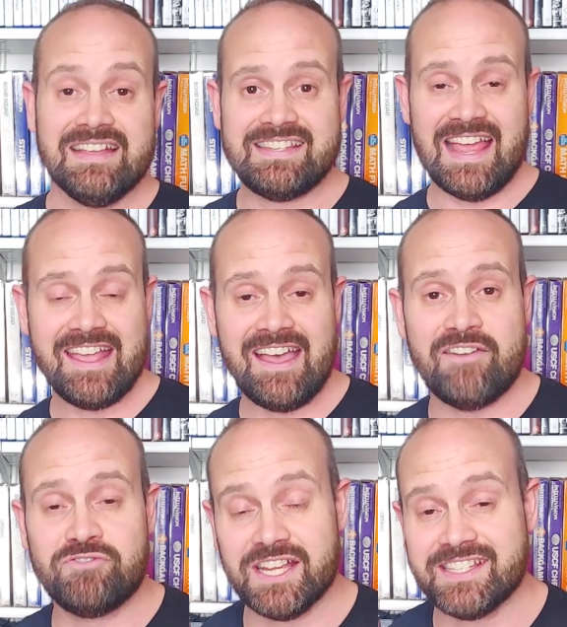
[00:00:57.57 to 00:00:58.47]
Sega
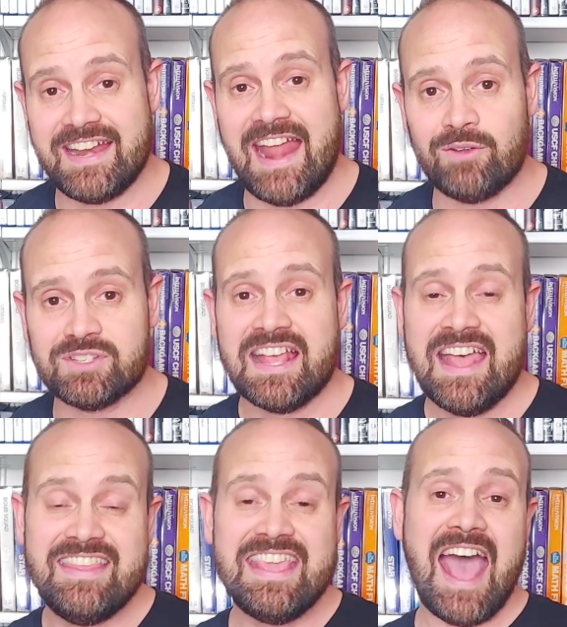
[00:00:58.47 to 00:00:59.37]
have just announced
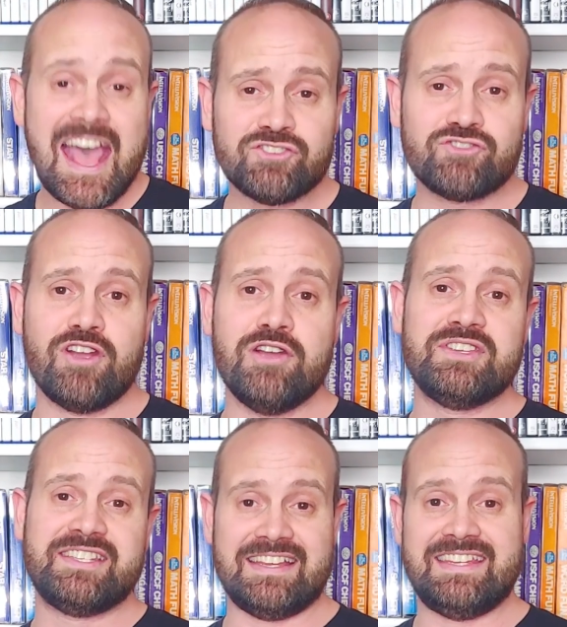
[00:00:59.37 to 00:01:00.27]
the Astro
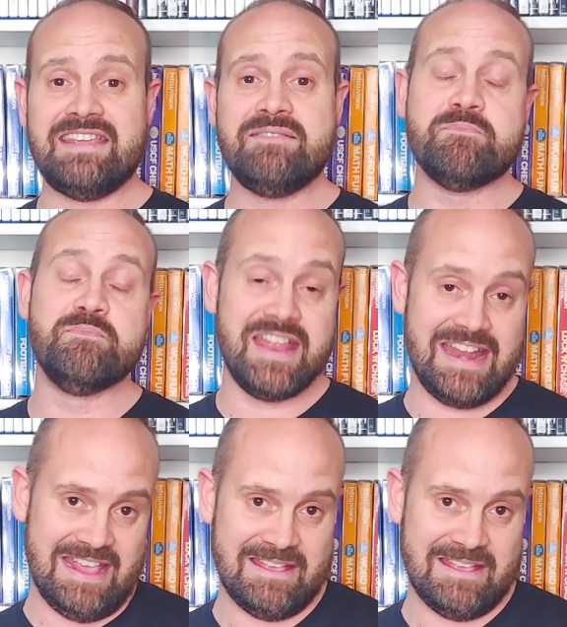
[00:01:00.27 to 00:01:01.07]
City Mini.